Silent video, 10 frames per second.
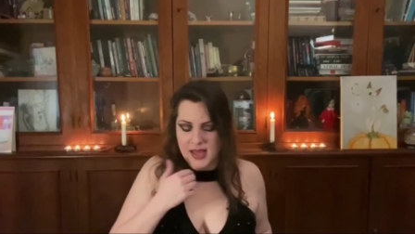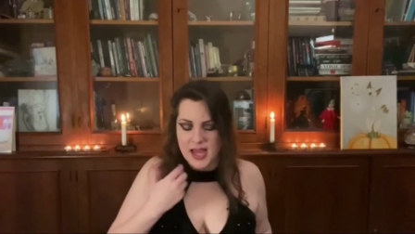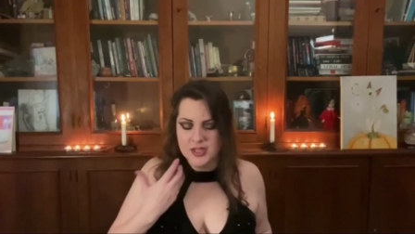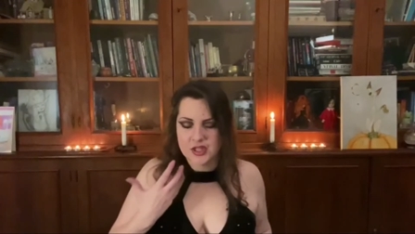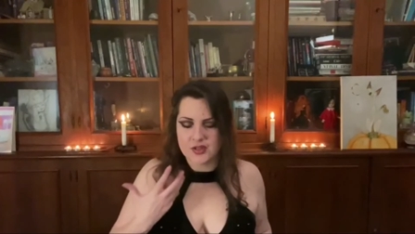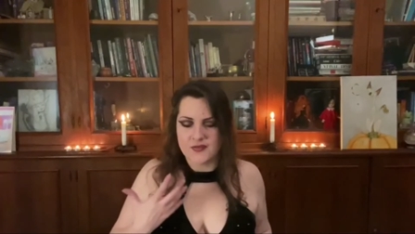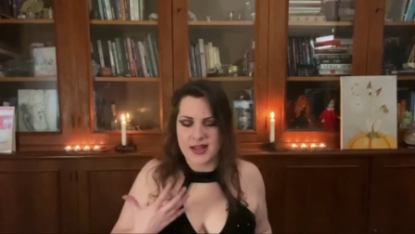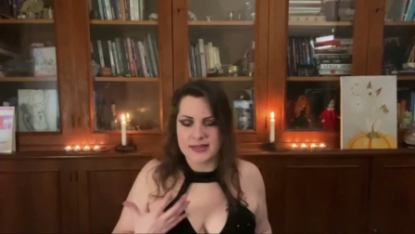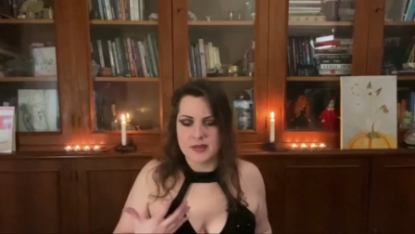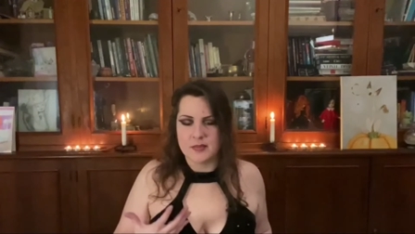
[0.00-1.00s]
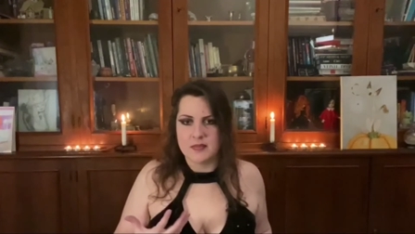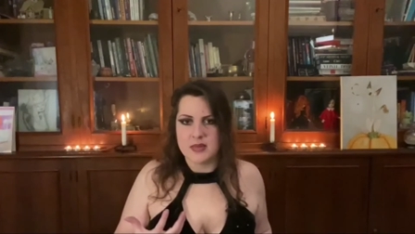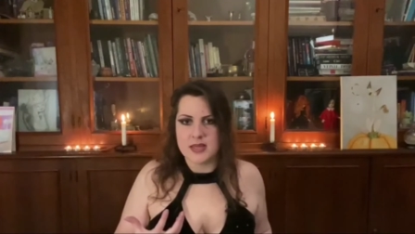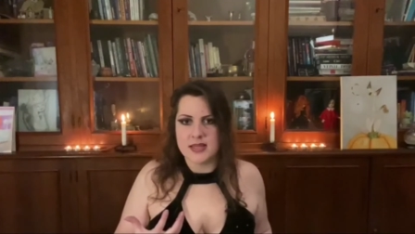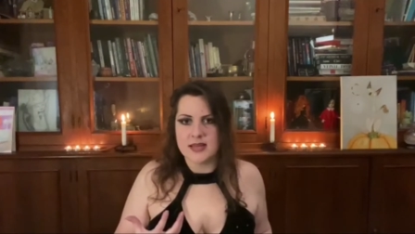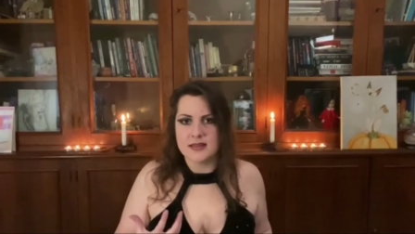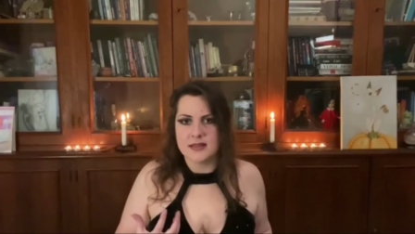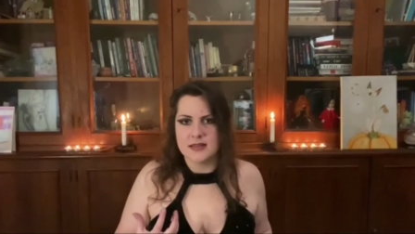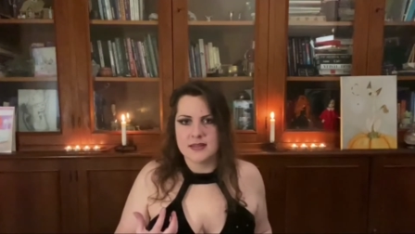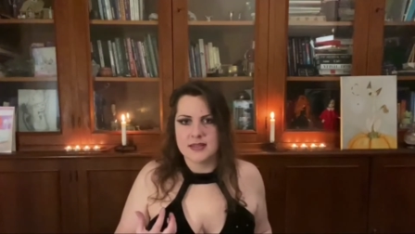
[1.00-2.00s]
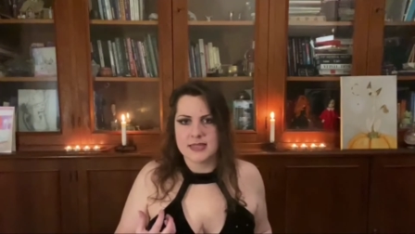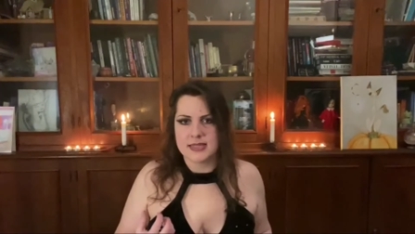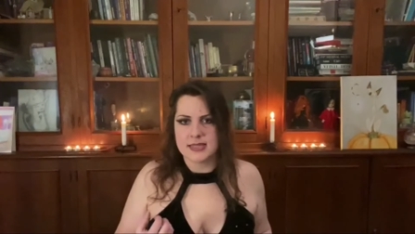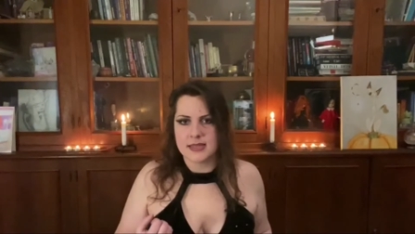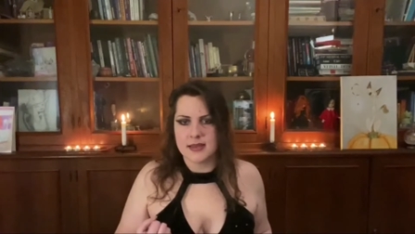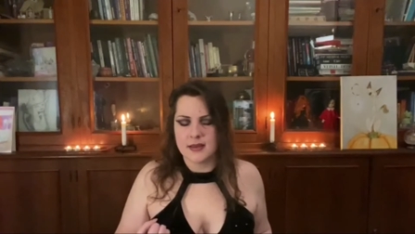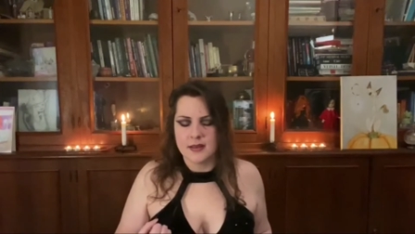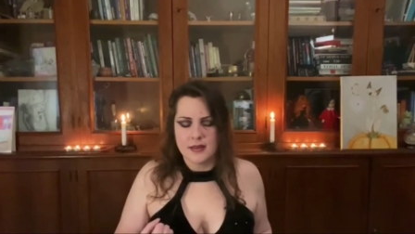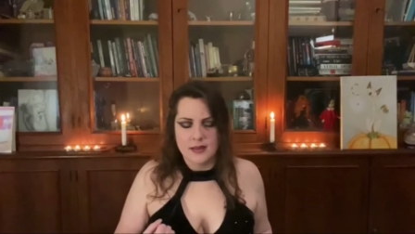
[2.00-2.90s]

and she felt immediately this uh,